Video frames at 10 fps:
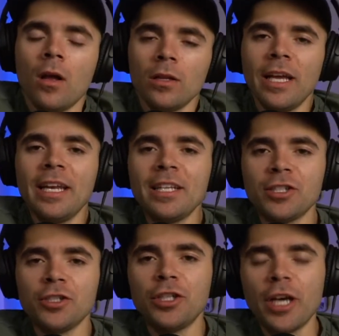Ladies
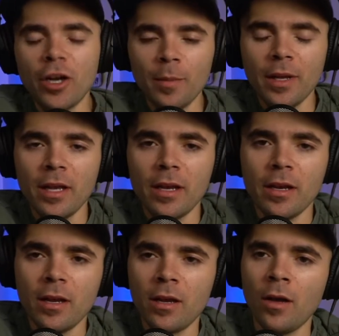and
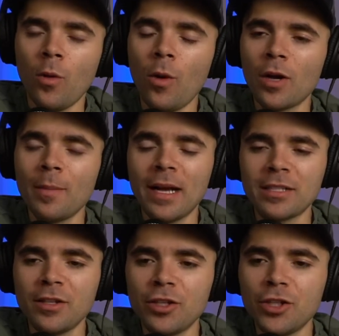gentlemen, welcome back
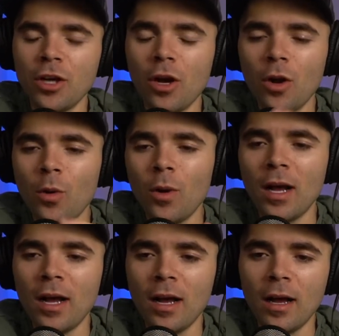to the show.
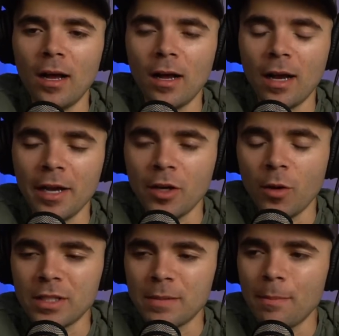I know
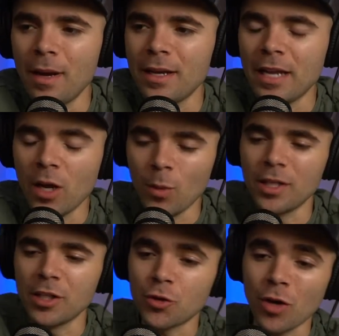it's Monday when
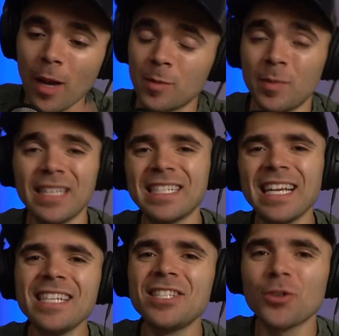this drops, but it's
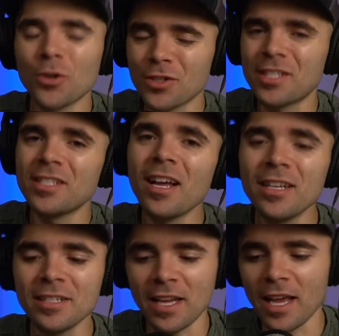Easter
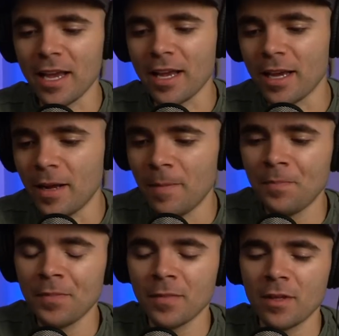Sunday
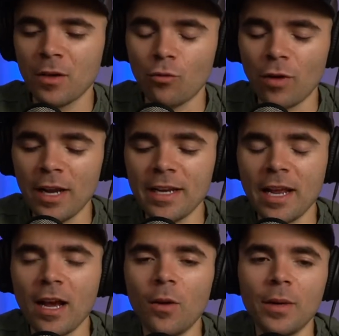right
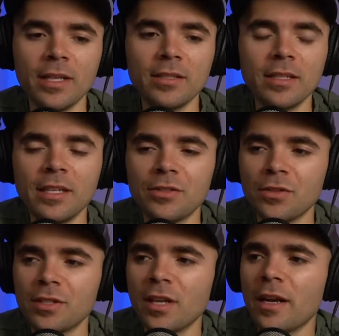now. It is Easter
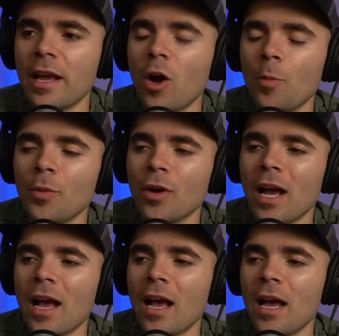Sunday. Hope you
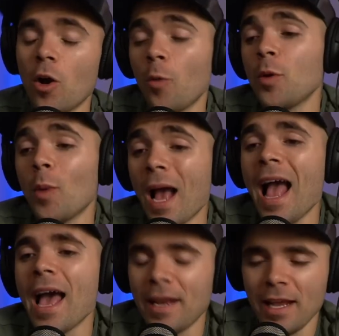
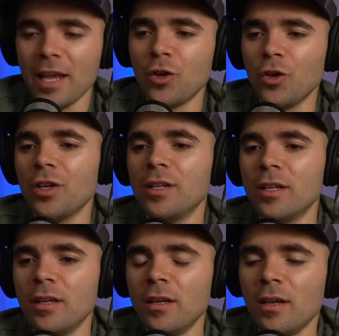had a good
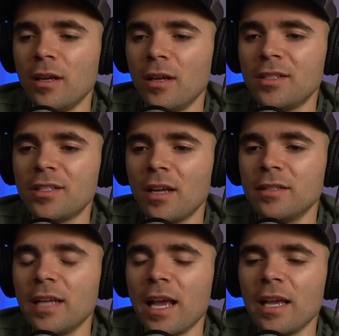
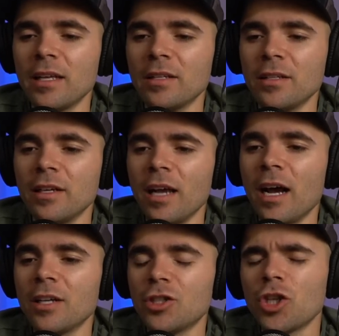Sunday, and you
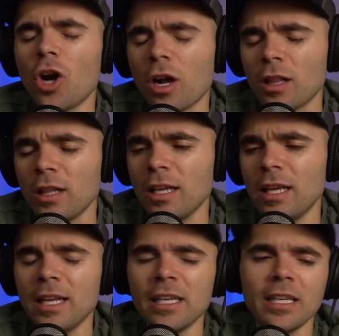got
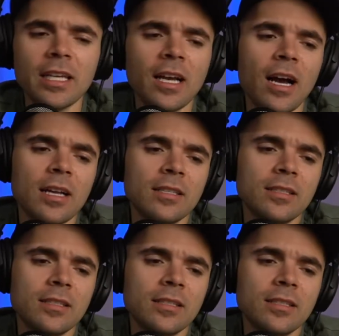chocolate, and you got